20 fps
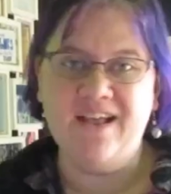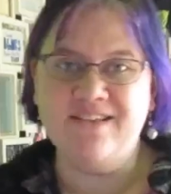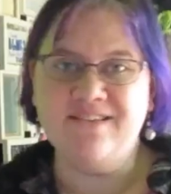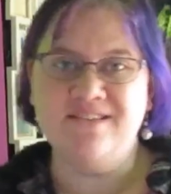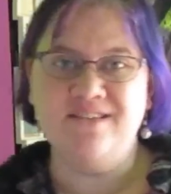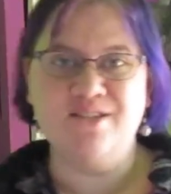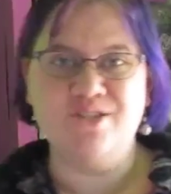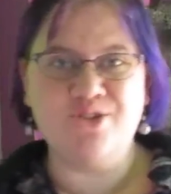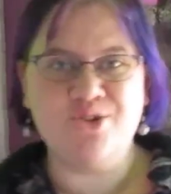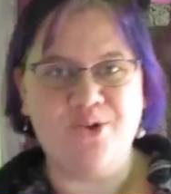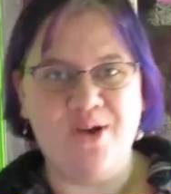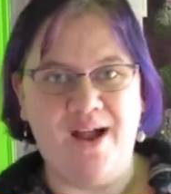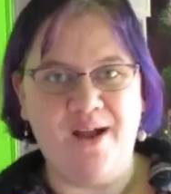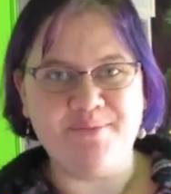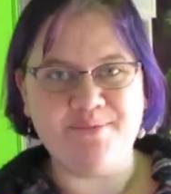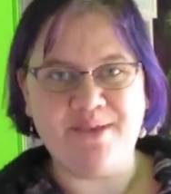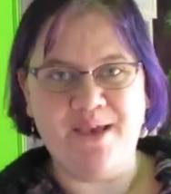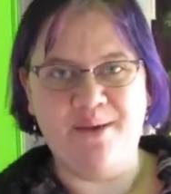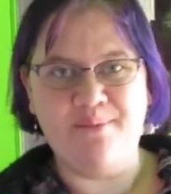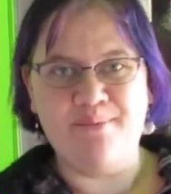Next
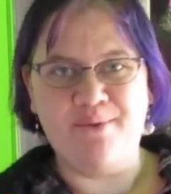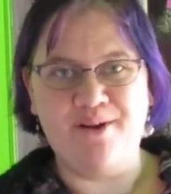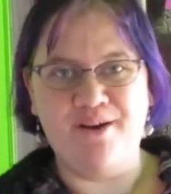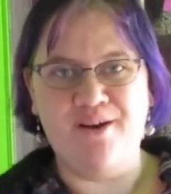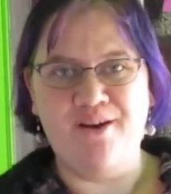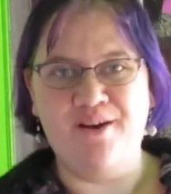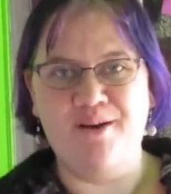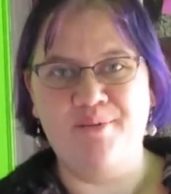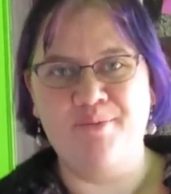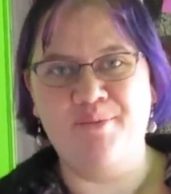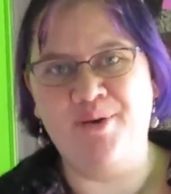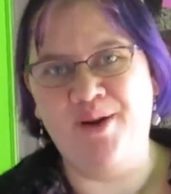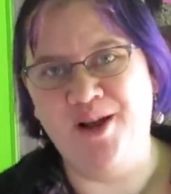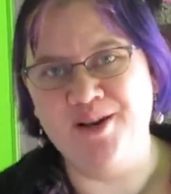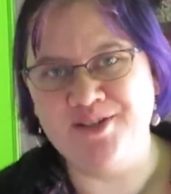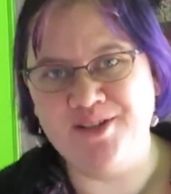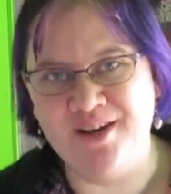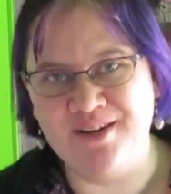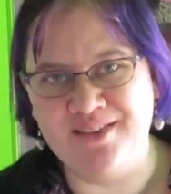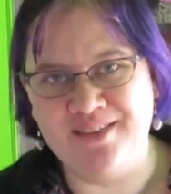Scraptember
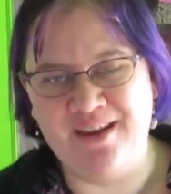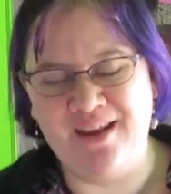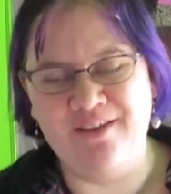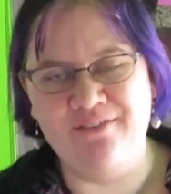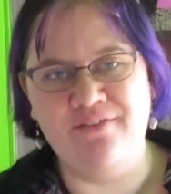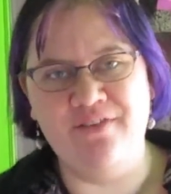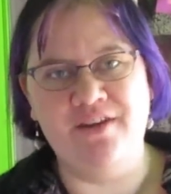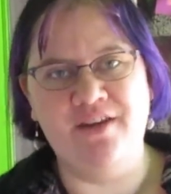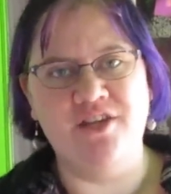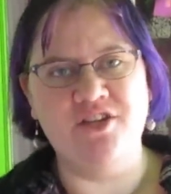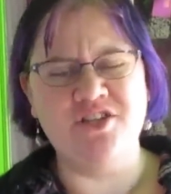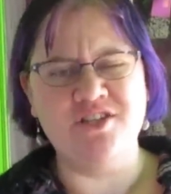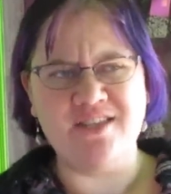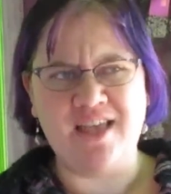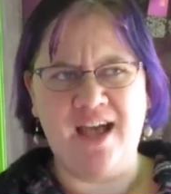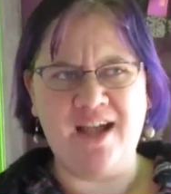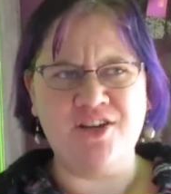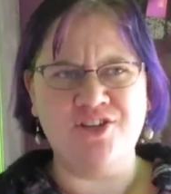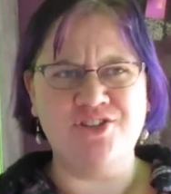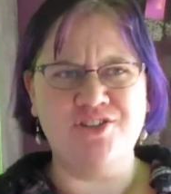project that I finished is
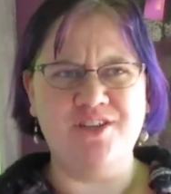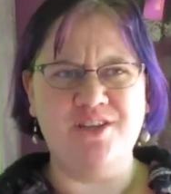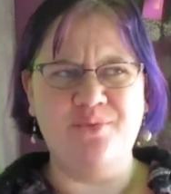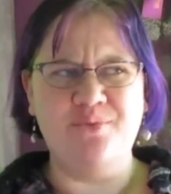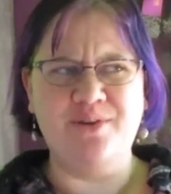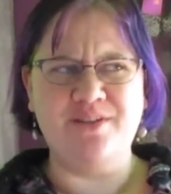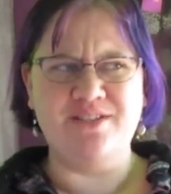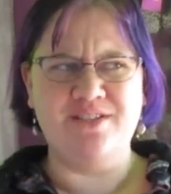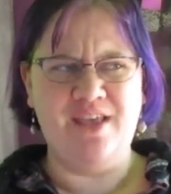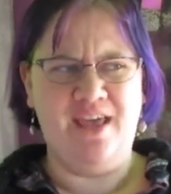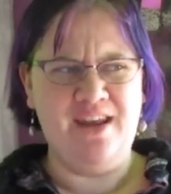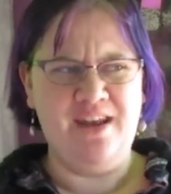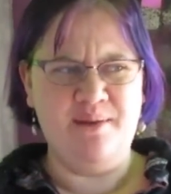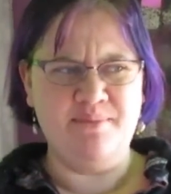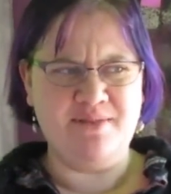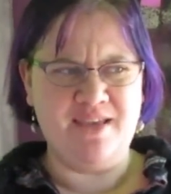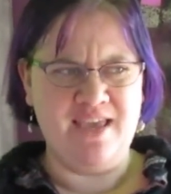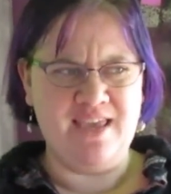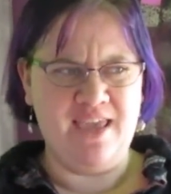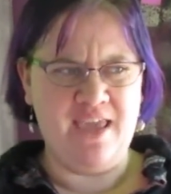actually what ended
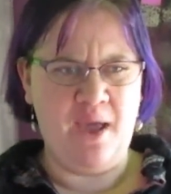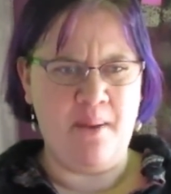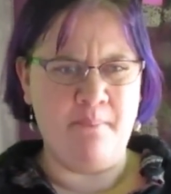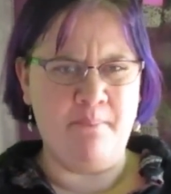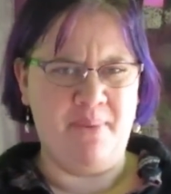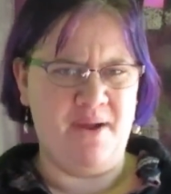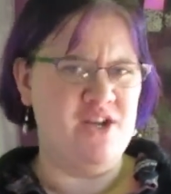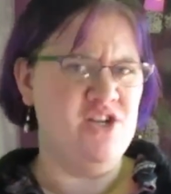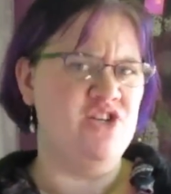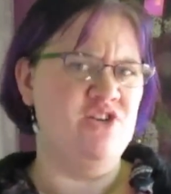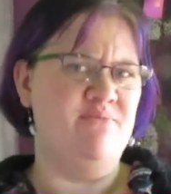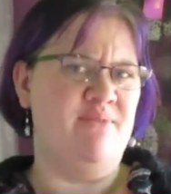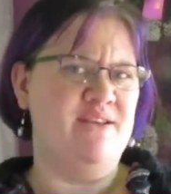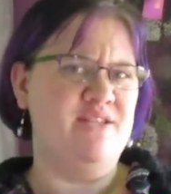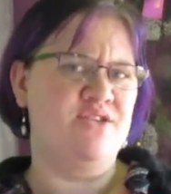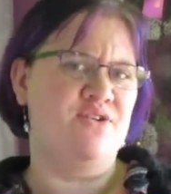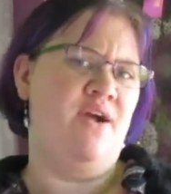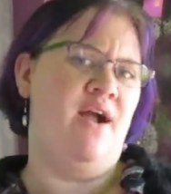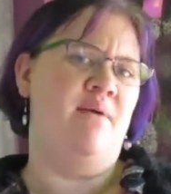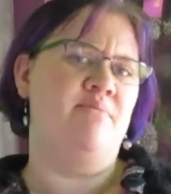up taking a bunch of my
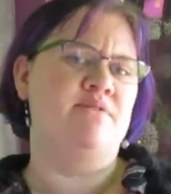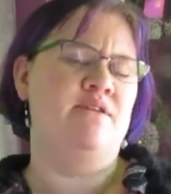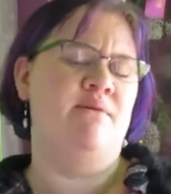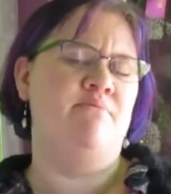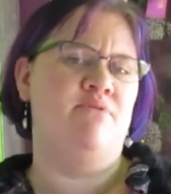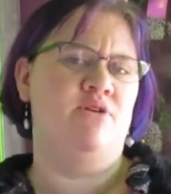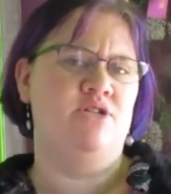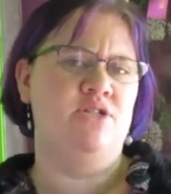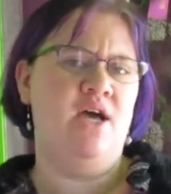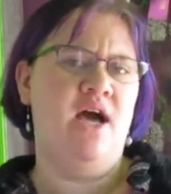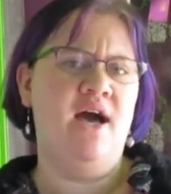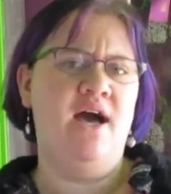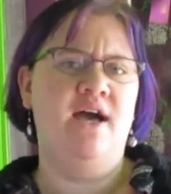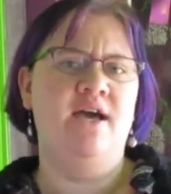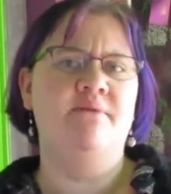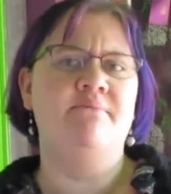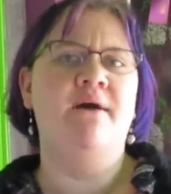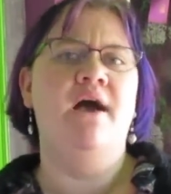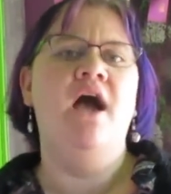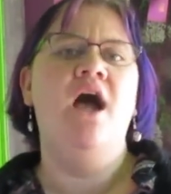Scraptember
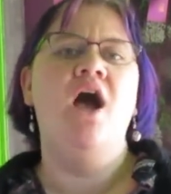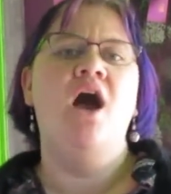time.